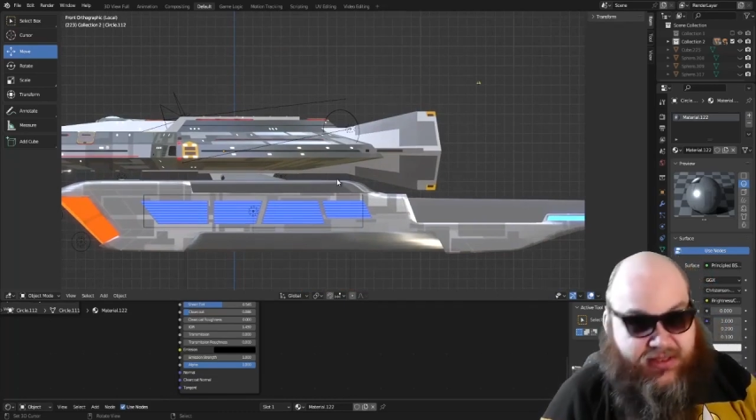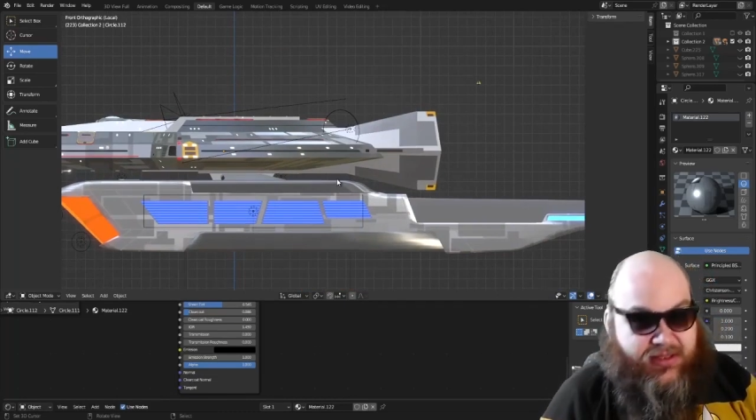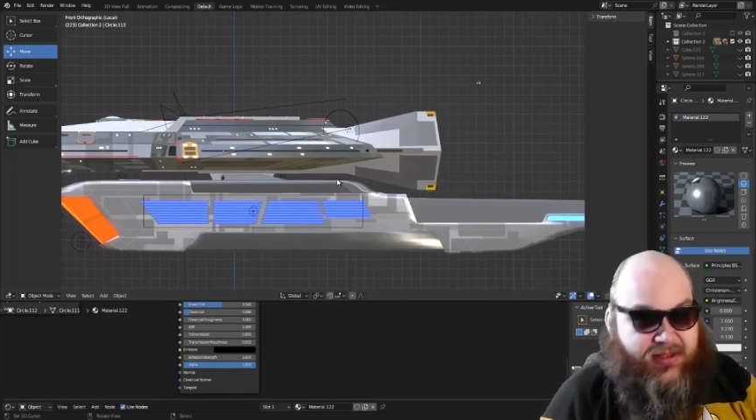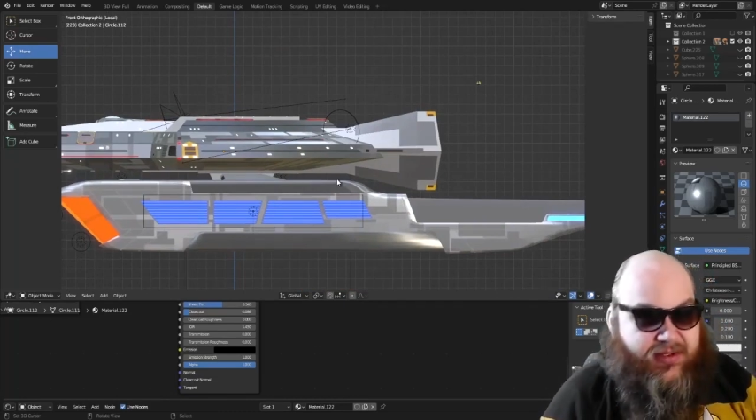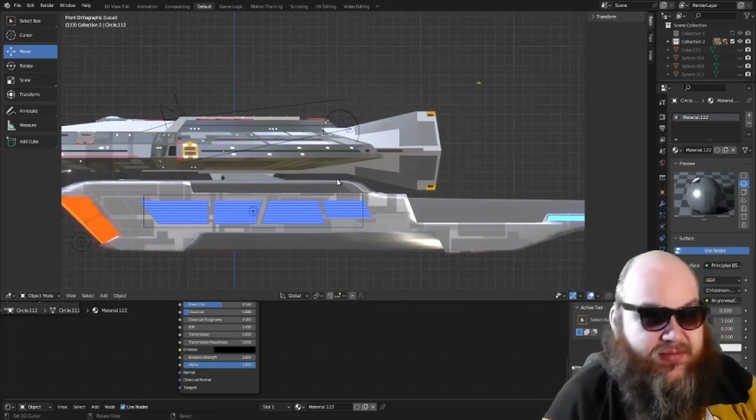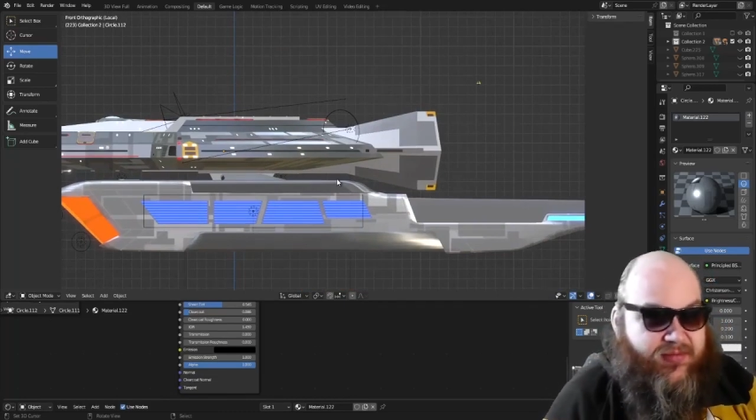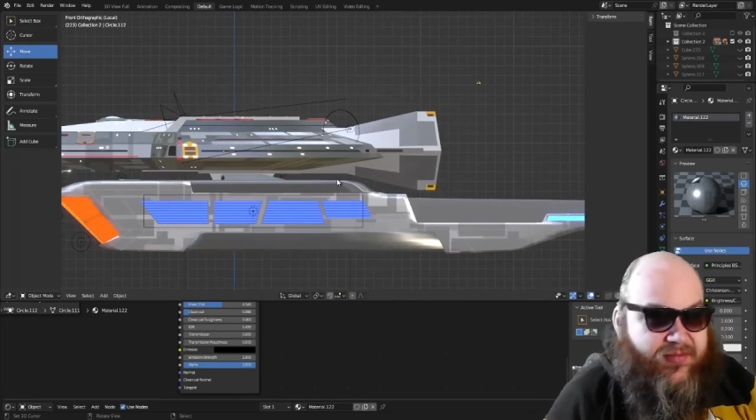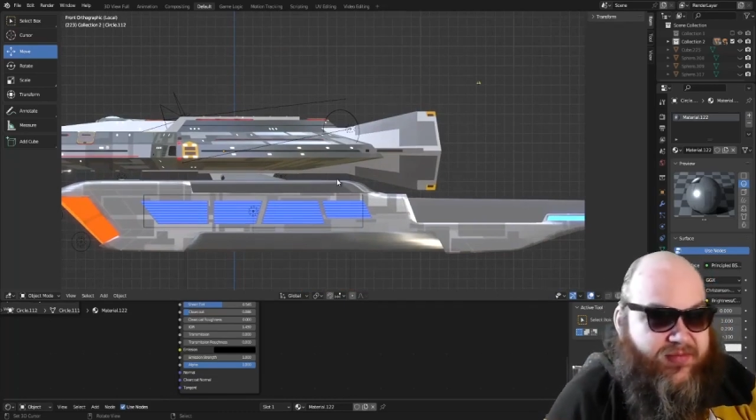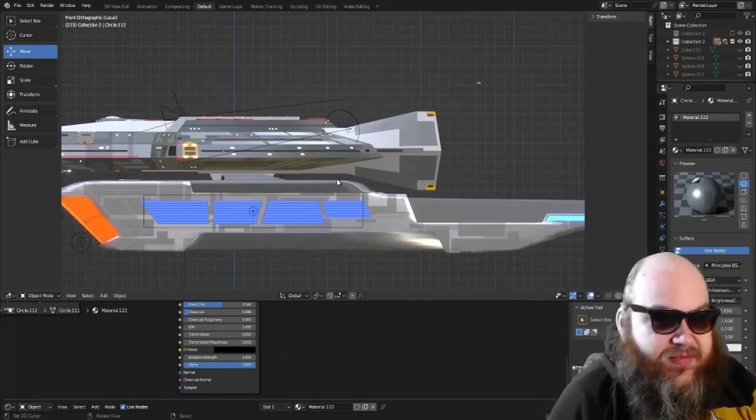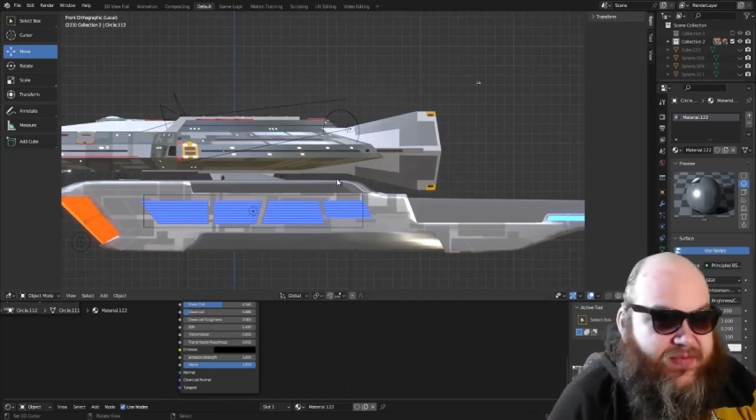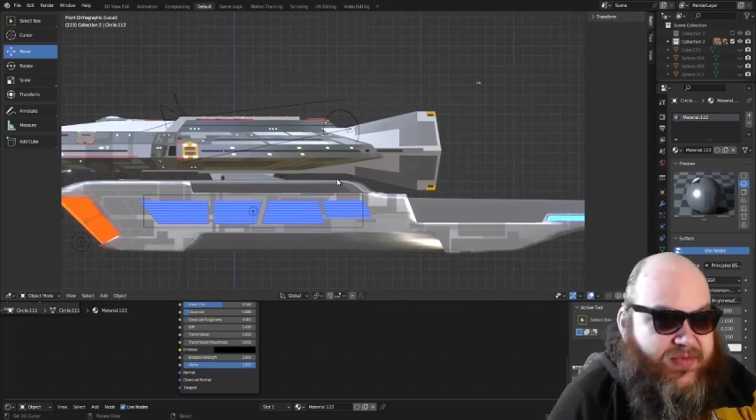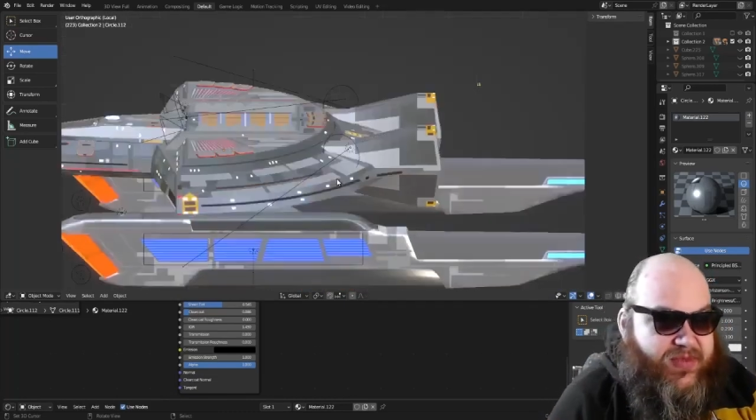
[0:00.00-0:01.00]

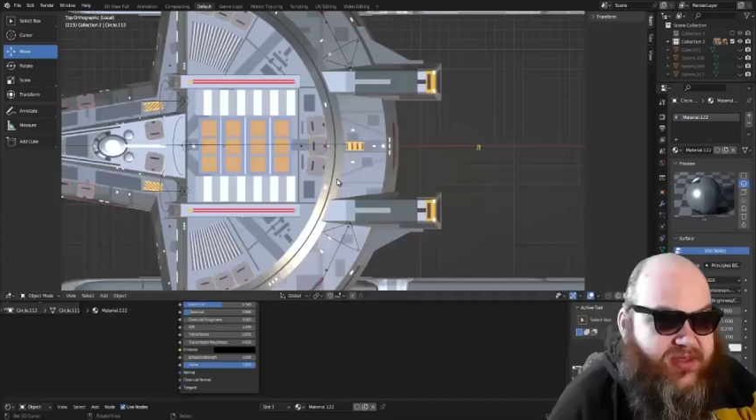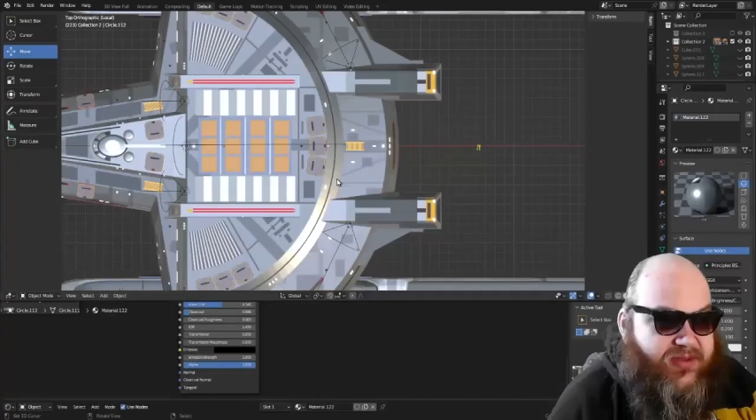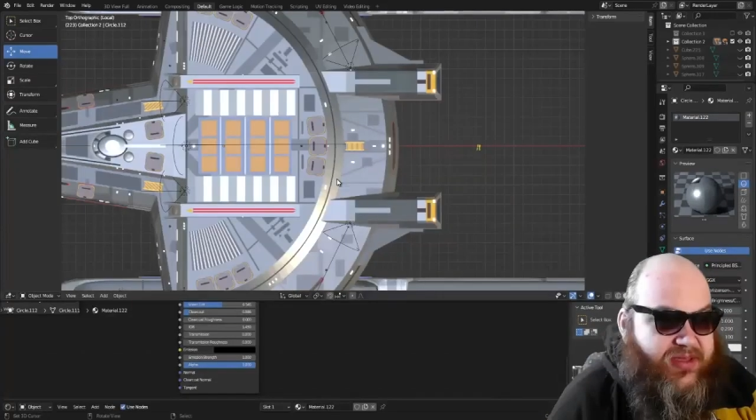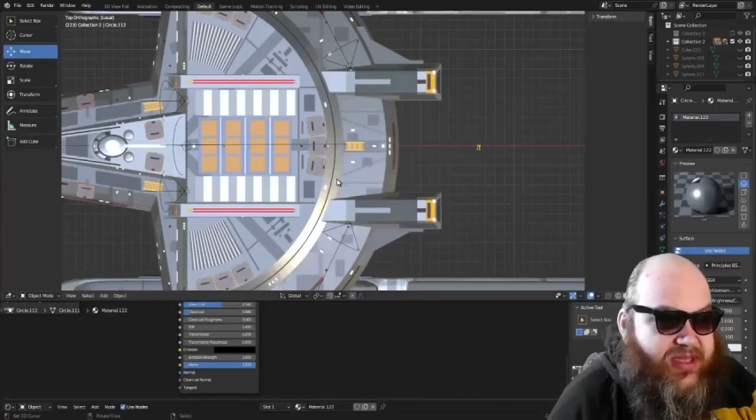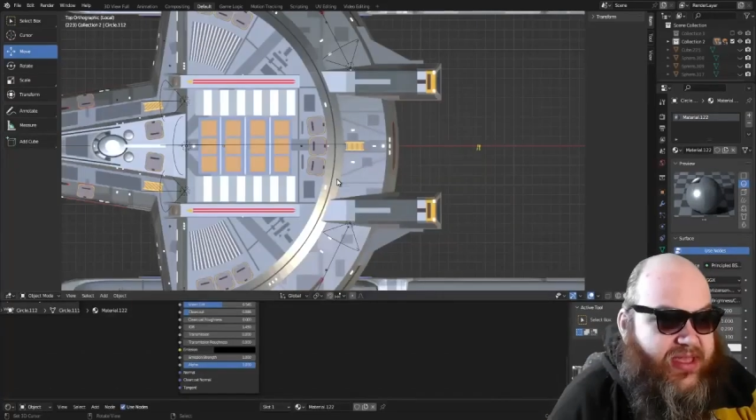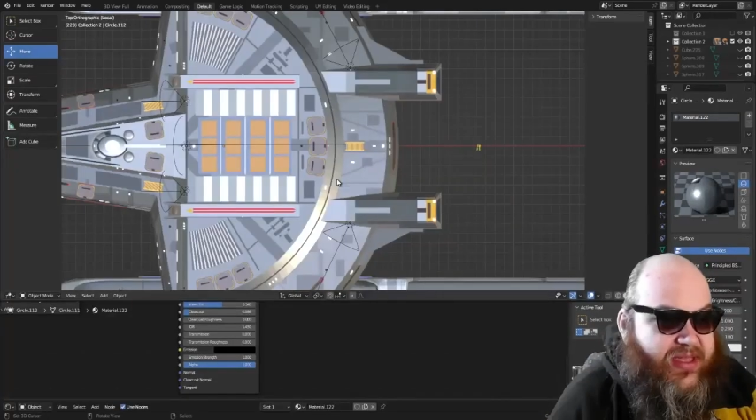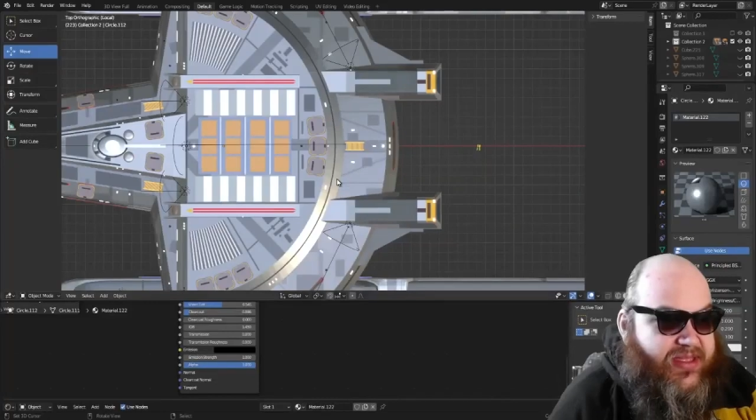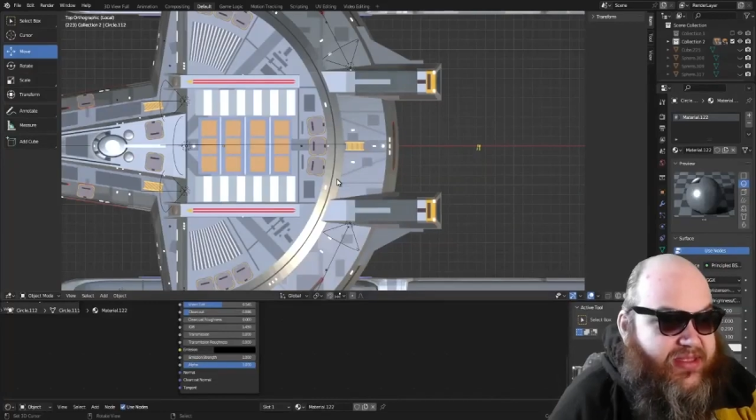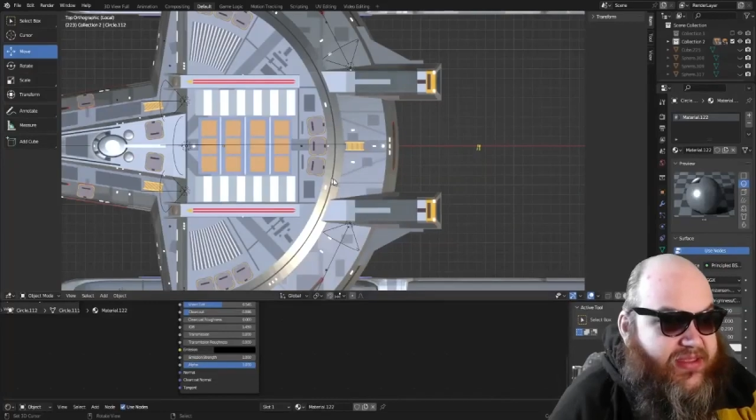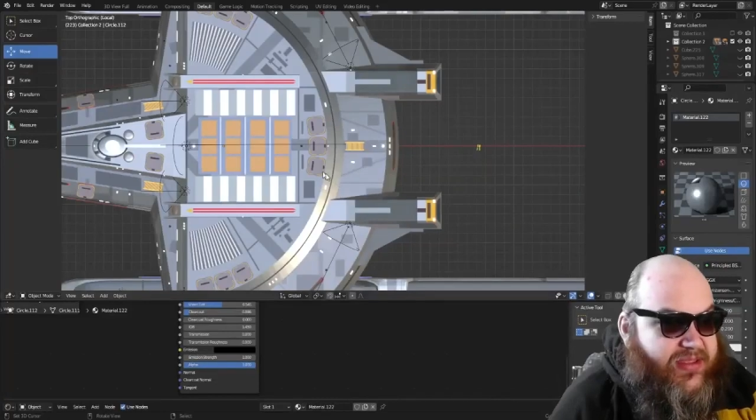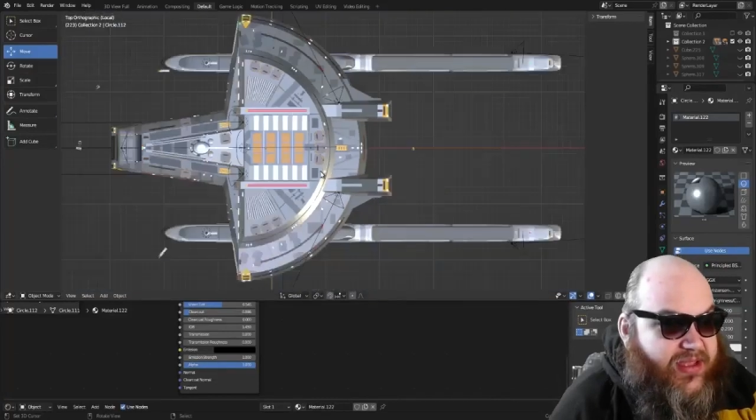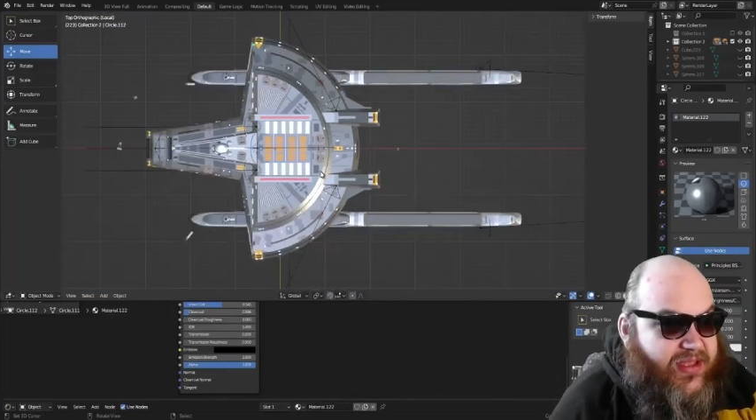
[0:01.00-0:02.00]
So yeah,
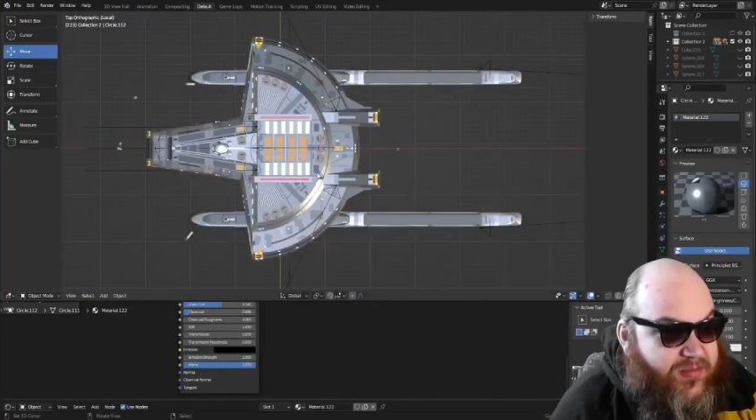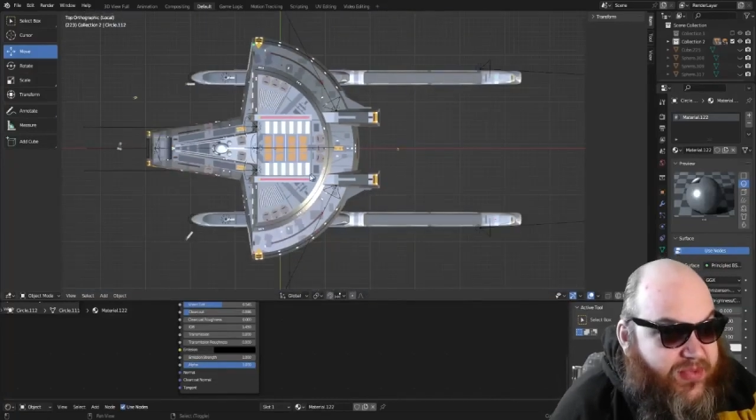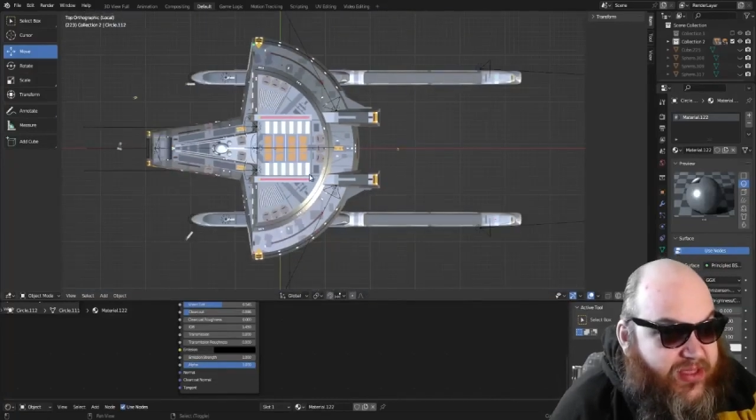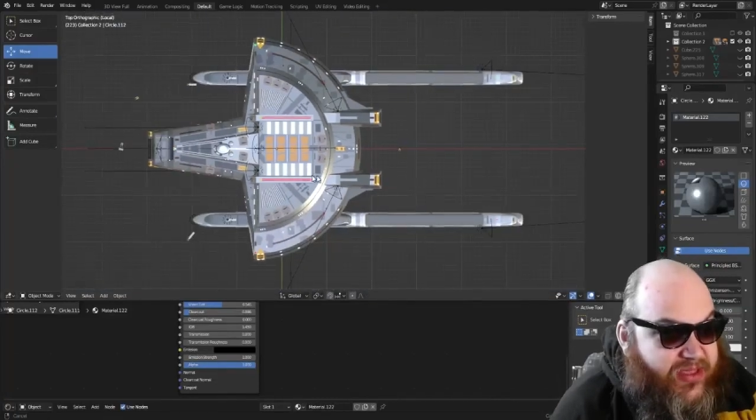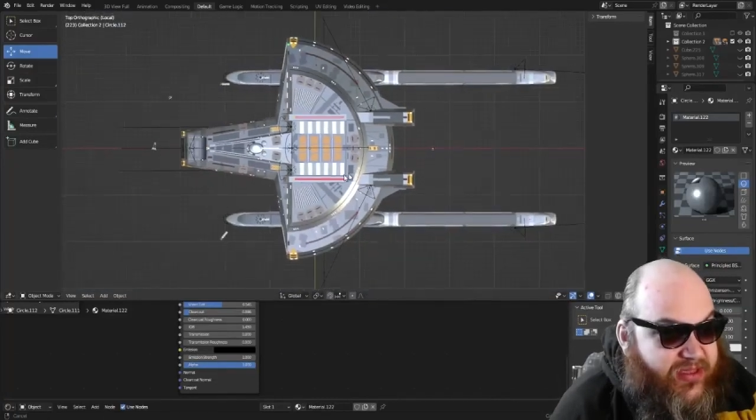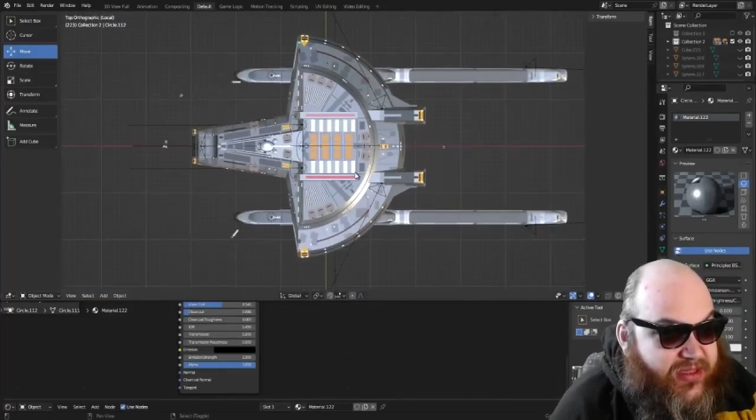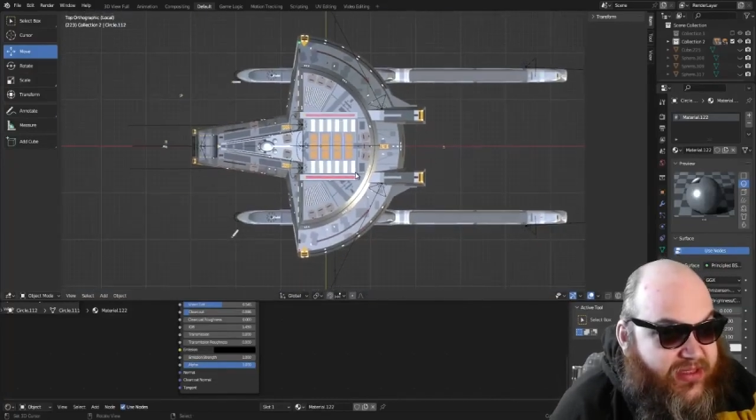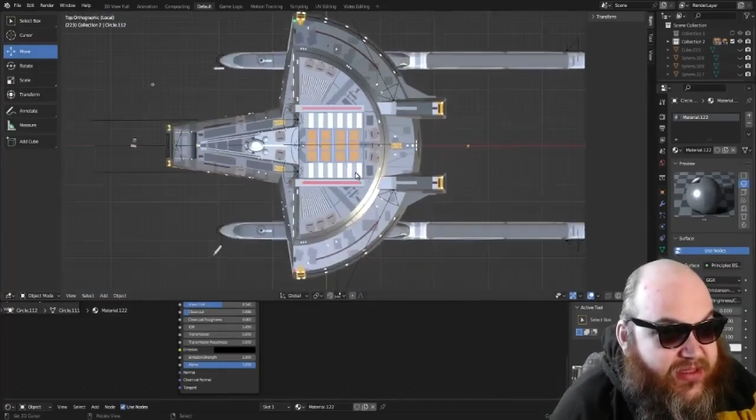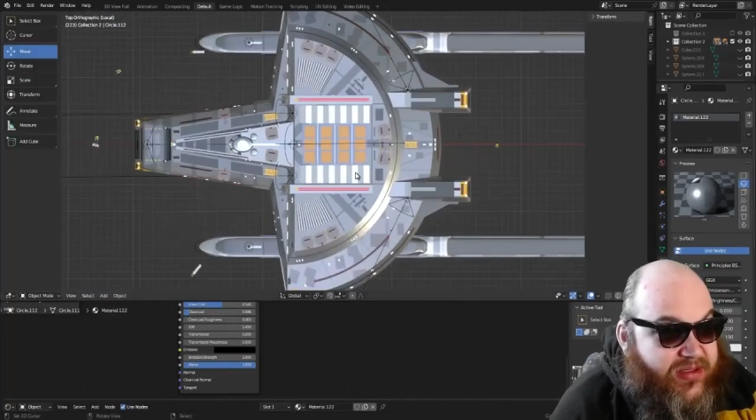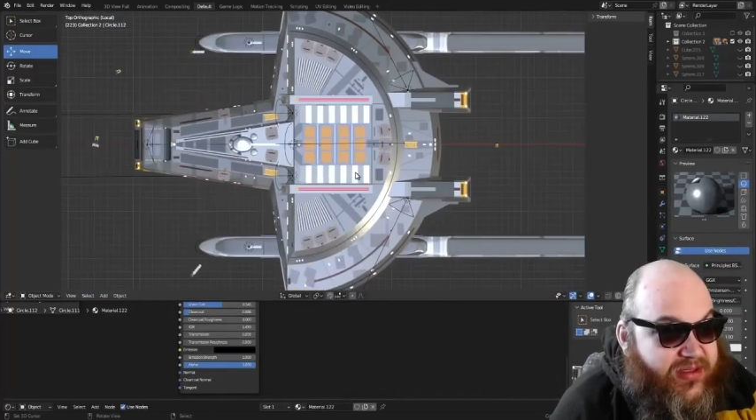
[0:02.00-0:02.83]
it's not big,